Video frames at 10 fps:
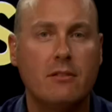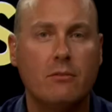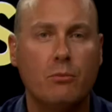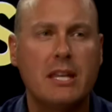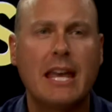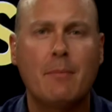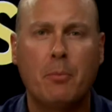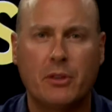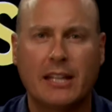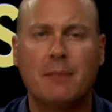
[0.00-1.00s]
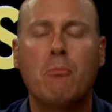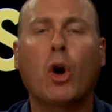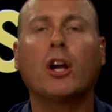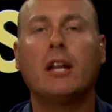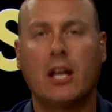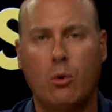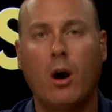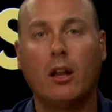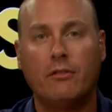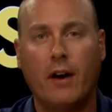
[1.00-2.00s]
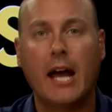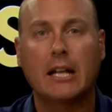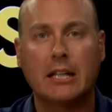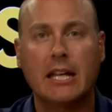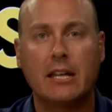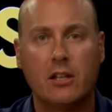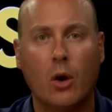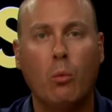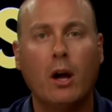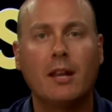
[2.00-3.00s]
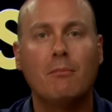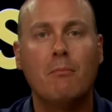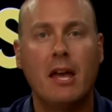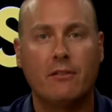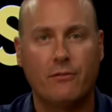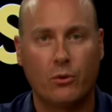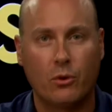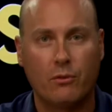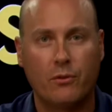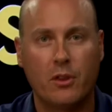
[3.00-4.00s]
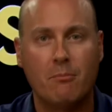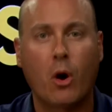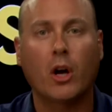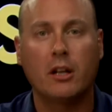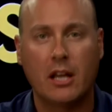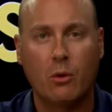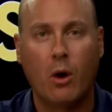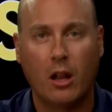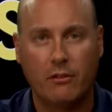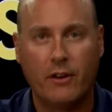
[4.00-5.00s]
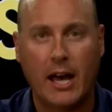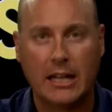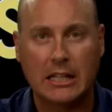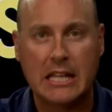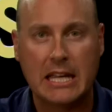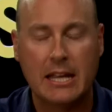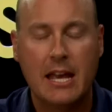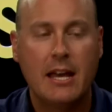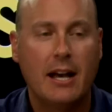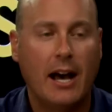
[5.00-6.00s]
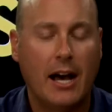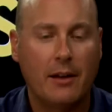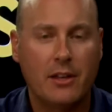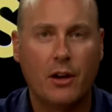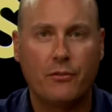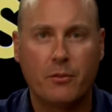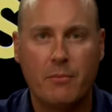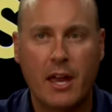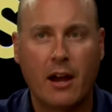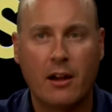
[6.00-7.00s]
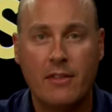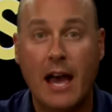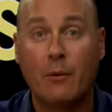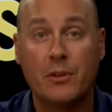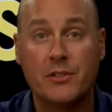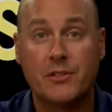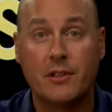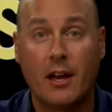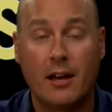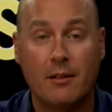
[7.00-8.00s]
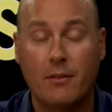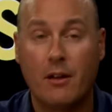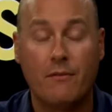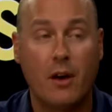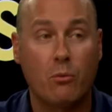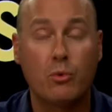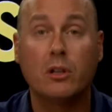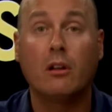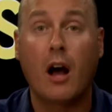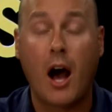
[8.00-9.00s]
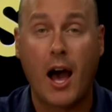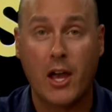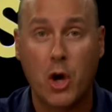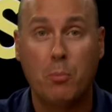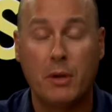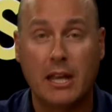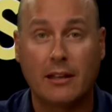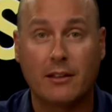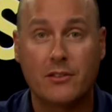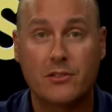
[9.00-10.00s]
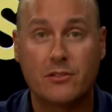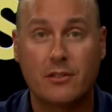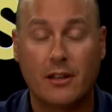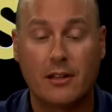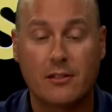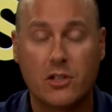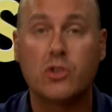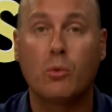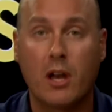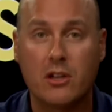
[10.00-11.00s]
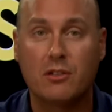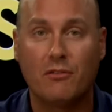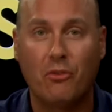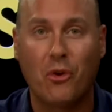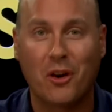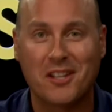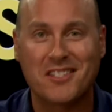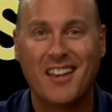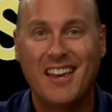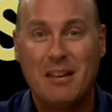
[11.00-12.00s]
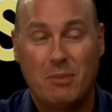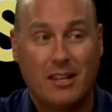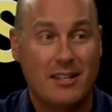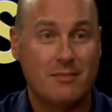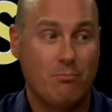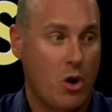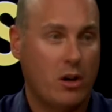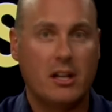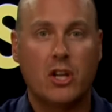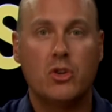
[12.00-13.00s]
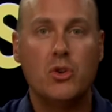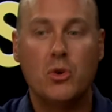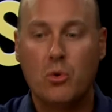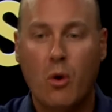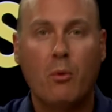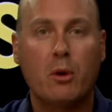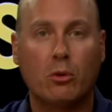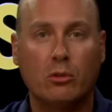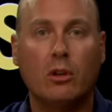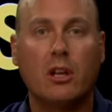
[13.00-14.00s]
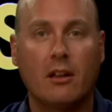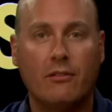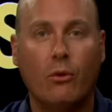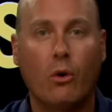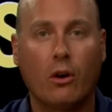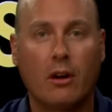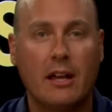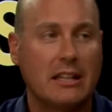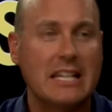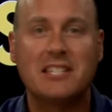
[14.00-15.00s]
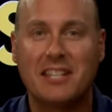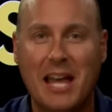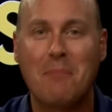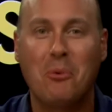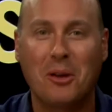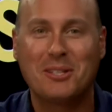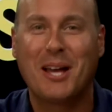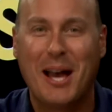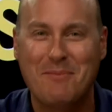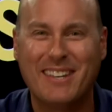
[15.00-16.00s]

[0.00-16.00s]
we came up with like the marketing qualified lead you know what it meant for for the marketing qualified lead uh, you know from there and that was uh, a, a, real eye-opening uh, situation for us because marketing knew what we were looking for at least at that point in time